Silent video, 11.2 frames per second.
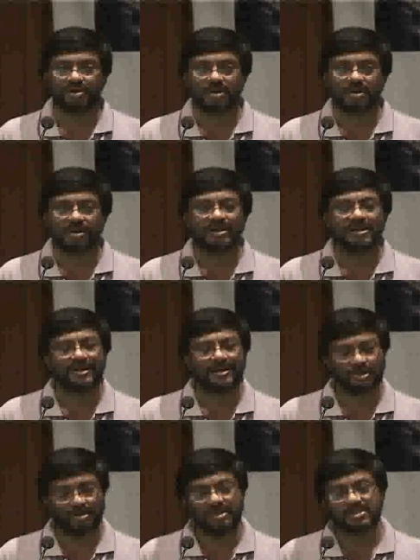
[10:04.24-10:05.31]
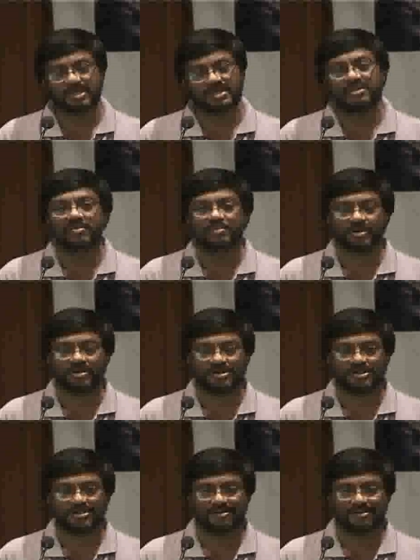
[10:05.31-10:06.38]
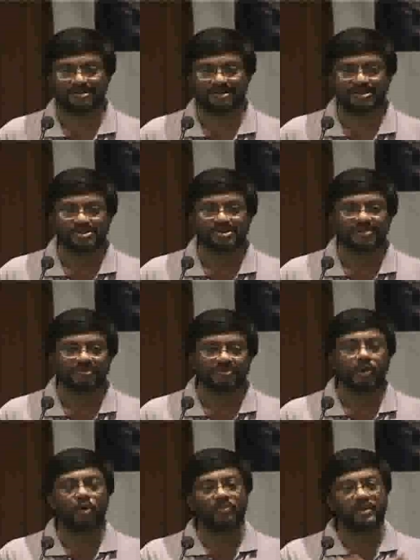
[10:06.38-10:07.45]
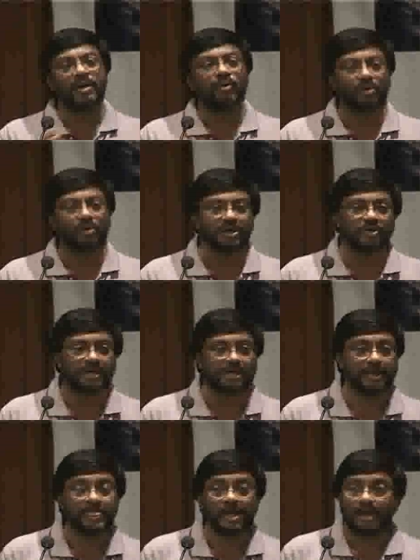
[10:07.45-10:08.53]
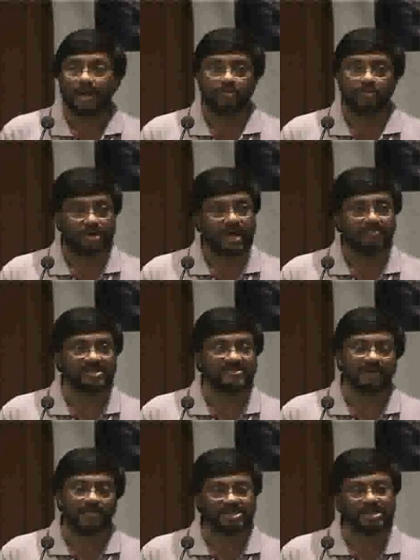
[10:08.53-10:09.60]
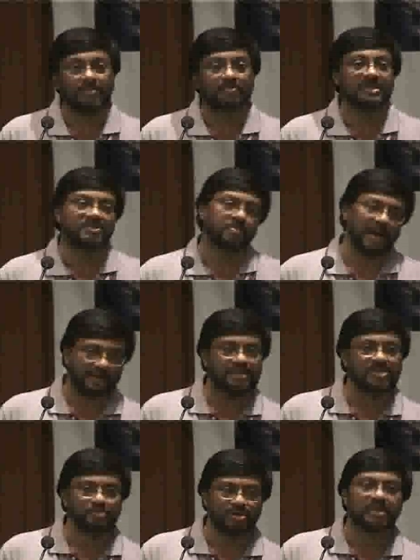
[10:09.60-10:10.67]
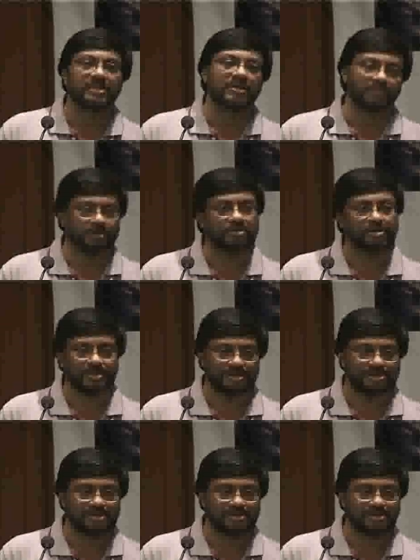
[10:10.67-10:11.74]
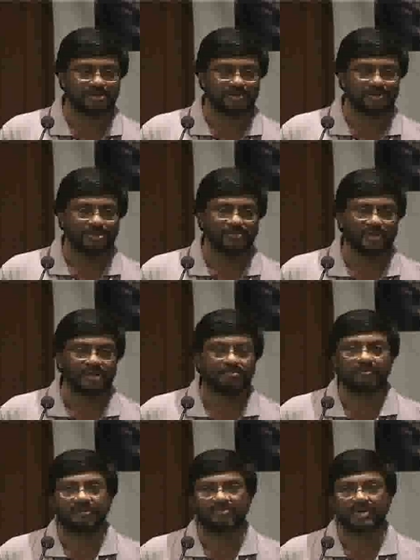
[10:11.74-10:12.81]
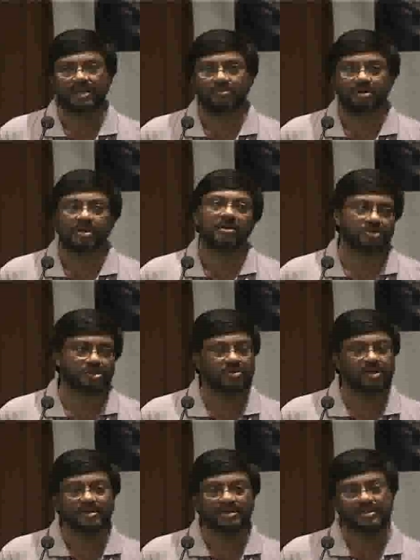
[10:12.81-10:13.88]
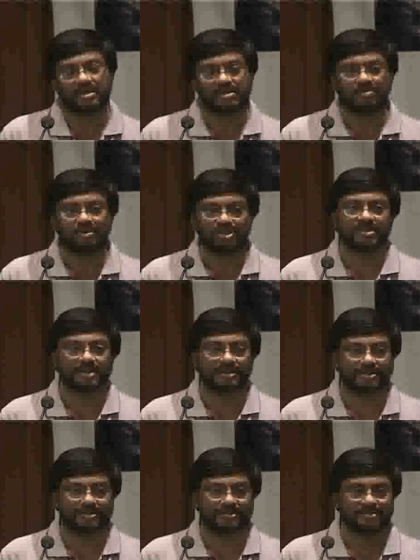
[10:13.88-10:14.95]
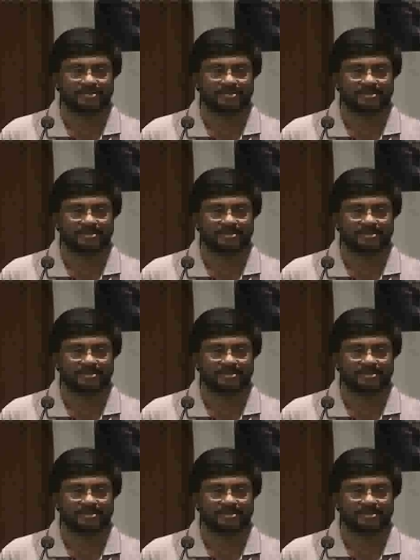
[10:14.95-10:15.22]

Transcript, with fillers: a book called Doctors as Entrepreneurs. So therefore, we're opening a whole new area. And what happens? Pharma companies buy these books and give it to doctors. So we, we've done about a close to 100,000 books on that.